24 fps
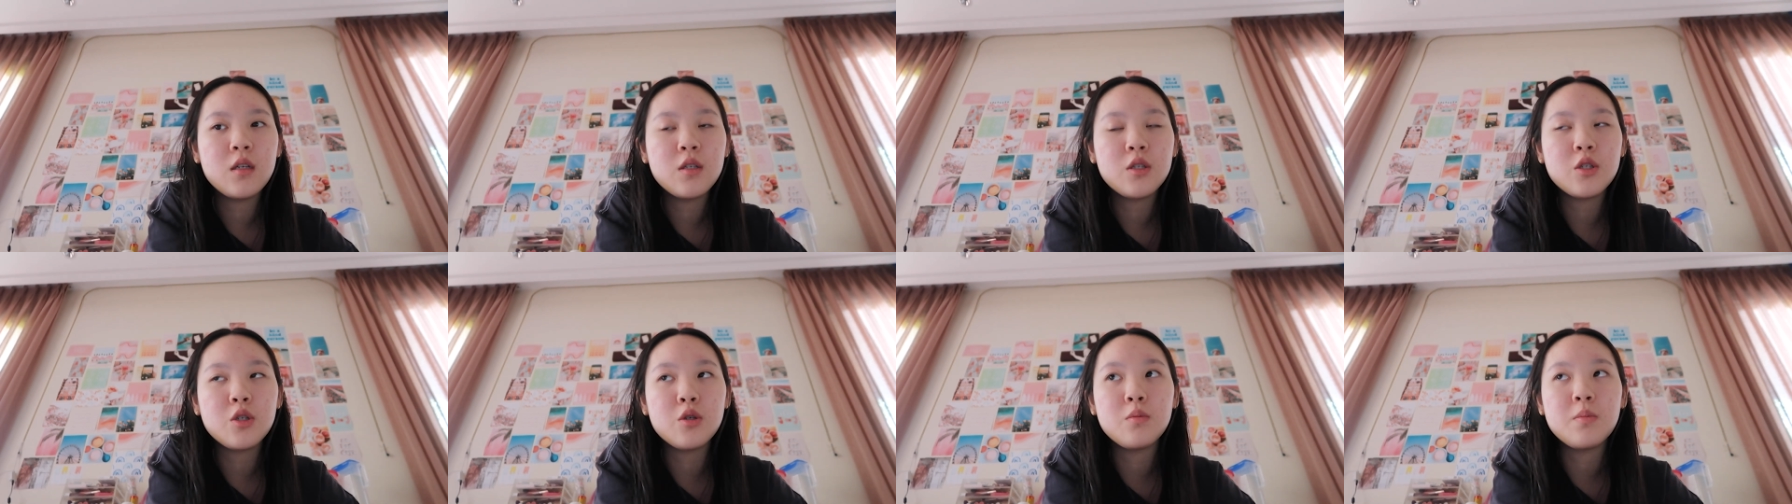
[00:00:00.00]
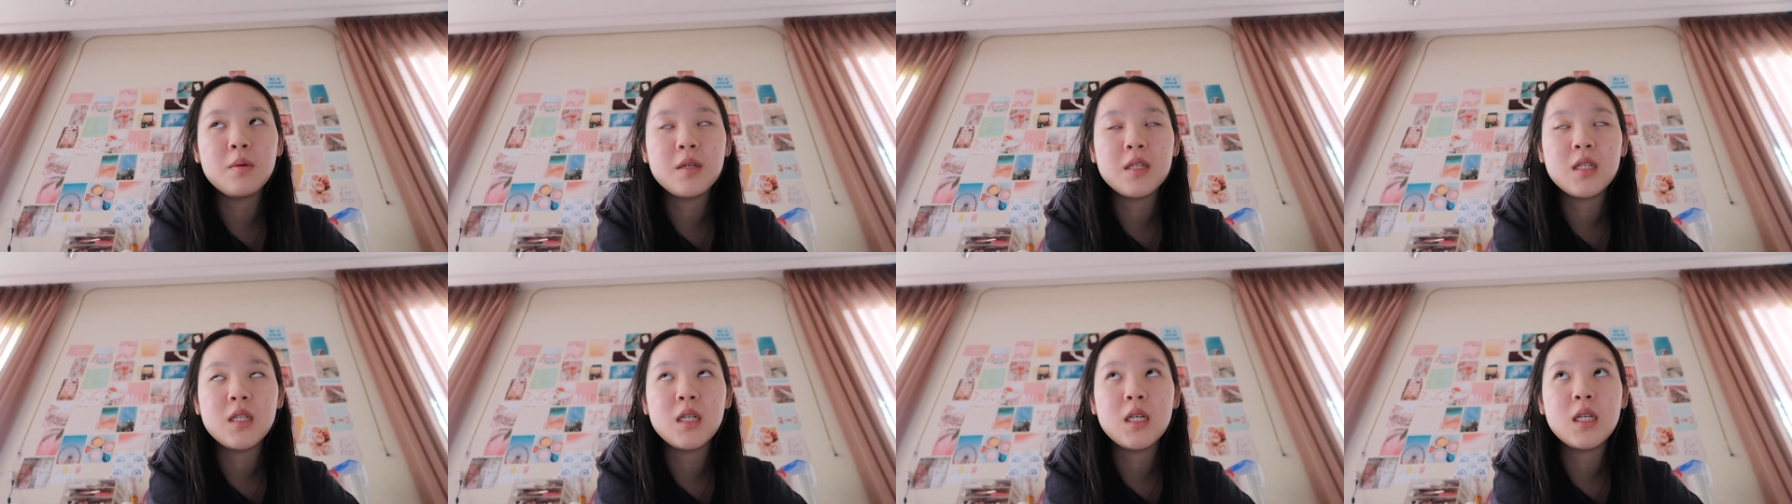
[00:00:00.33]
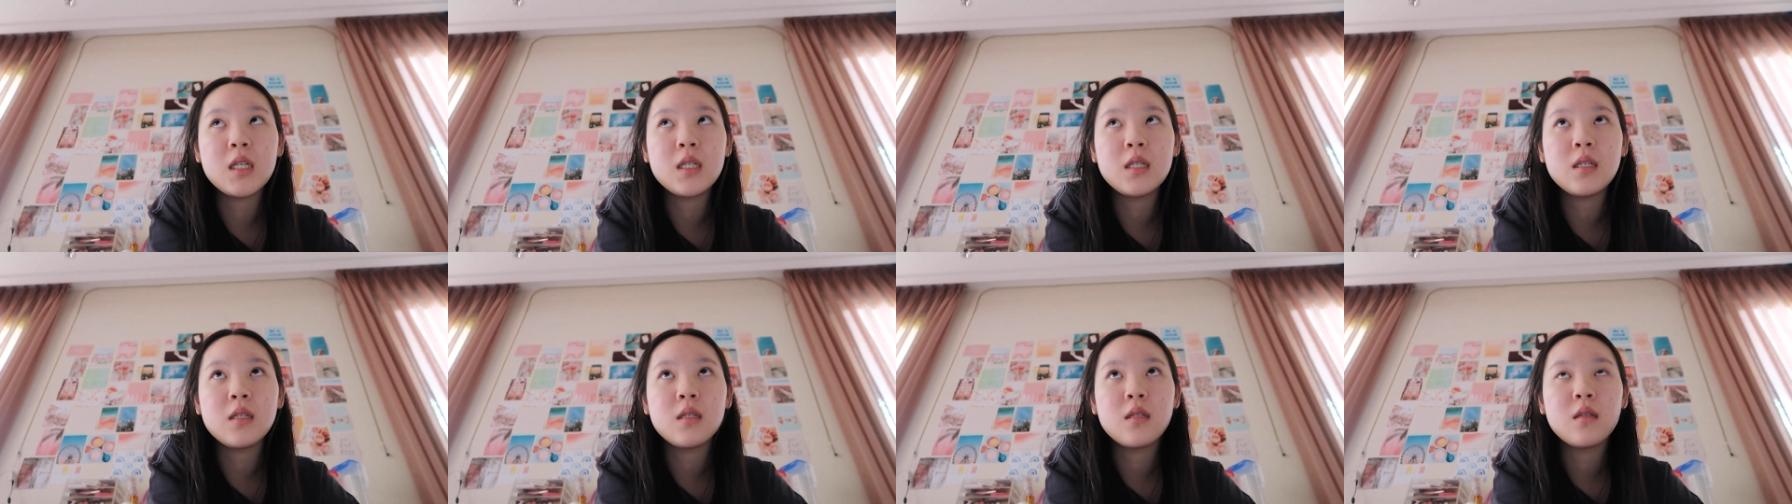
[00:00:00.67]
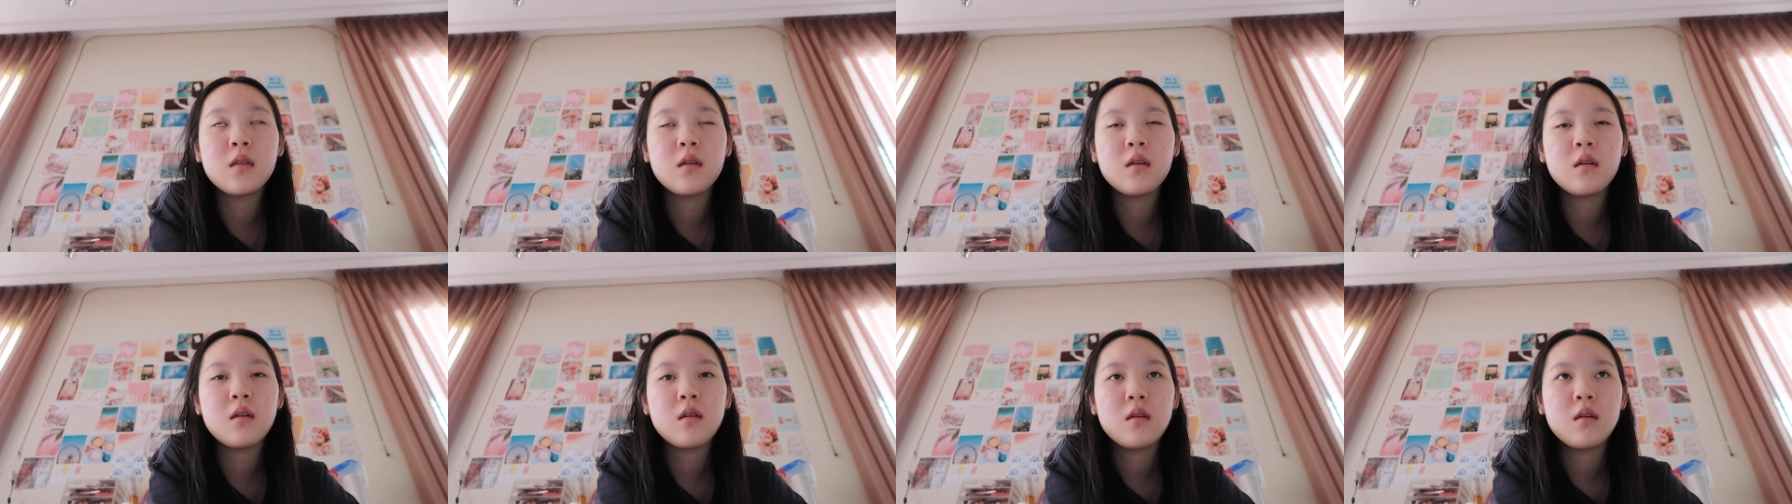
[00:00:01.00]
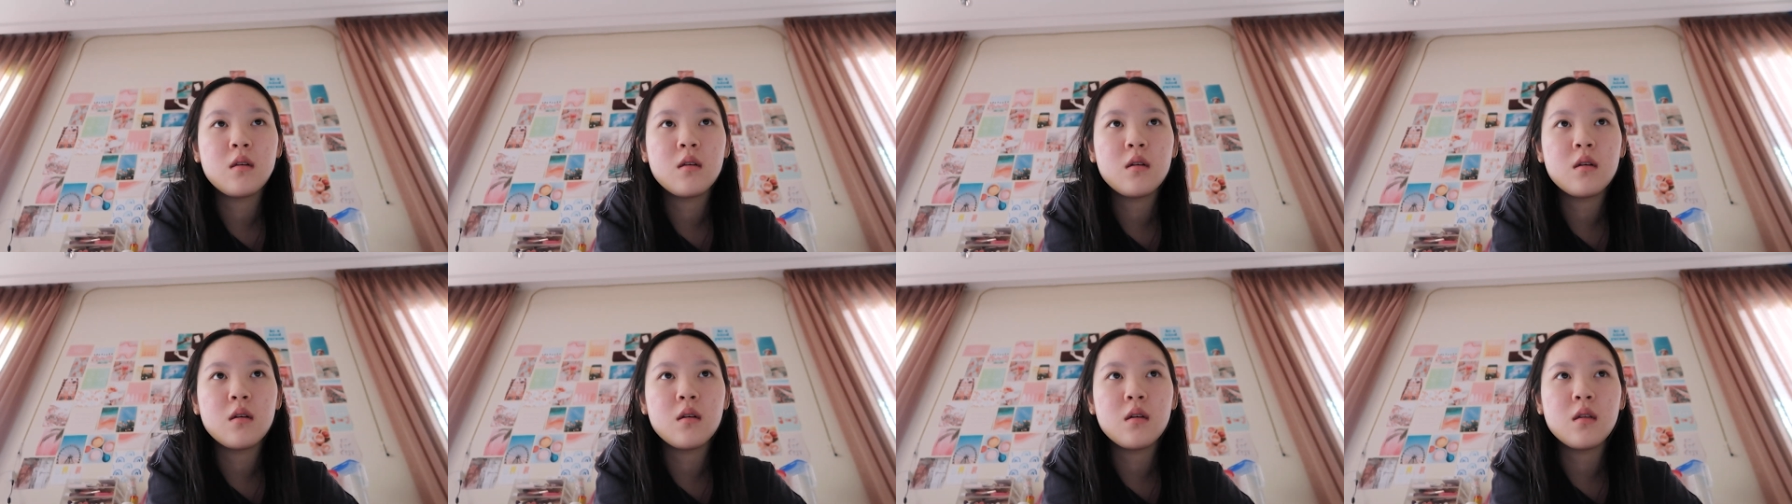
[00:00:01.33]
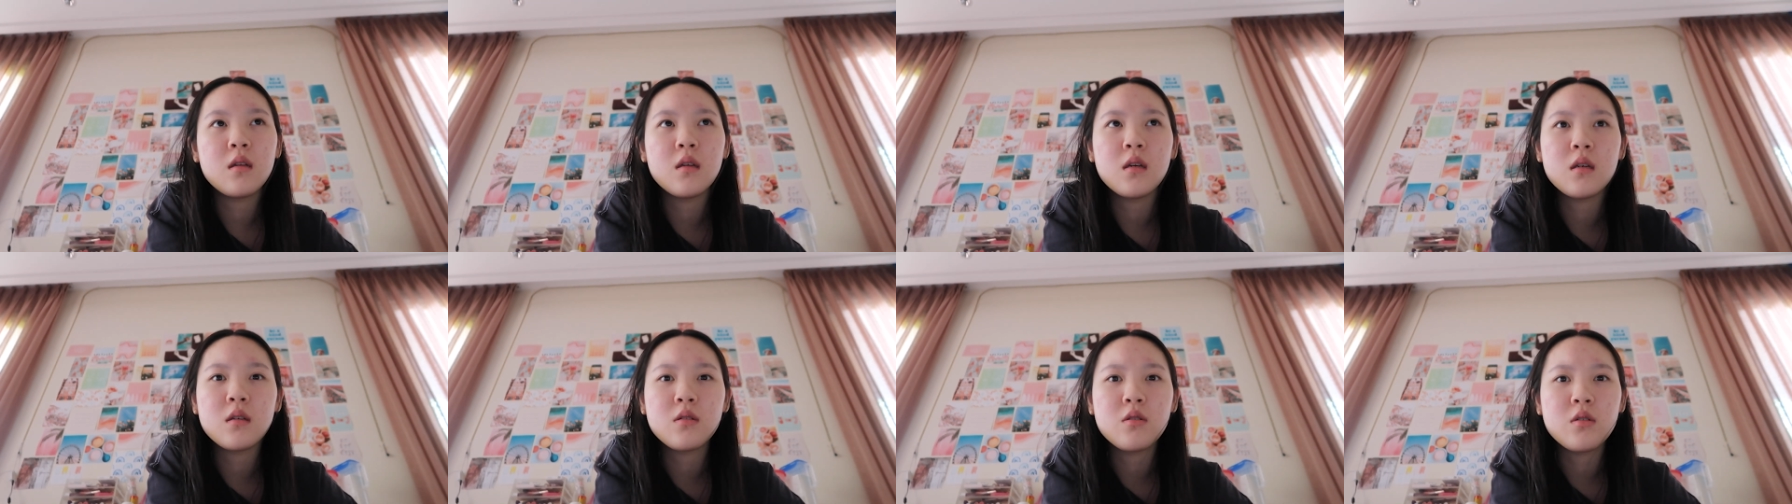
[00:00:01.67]
do business
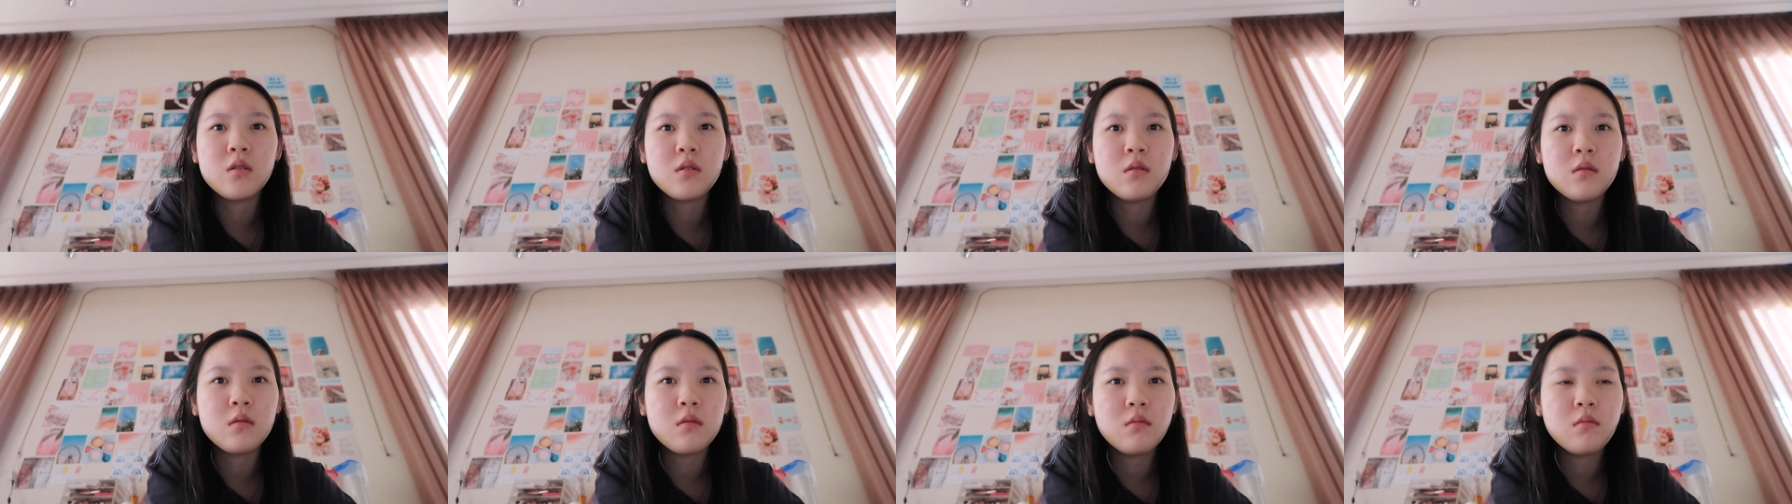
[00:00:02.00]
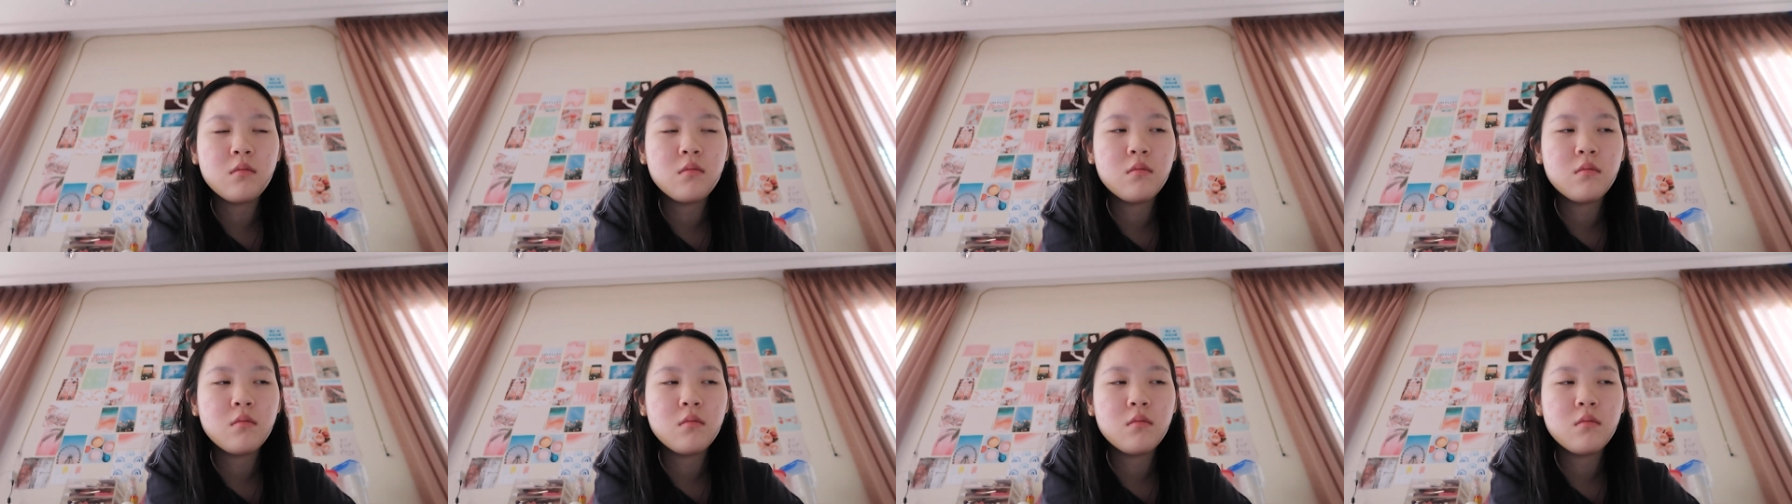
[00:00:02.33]
like just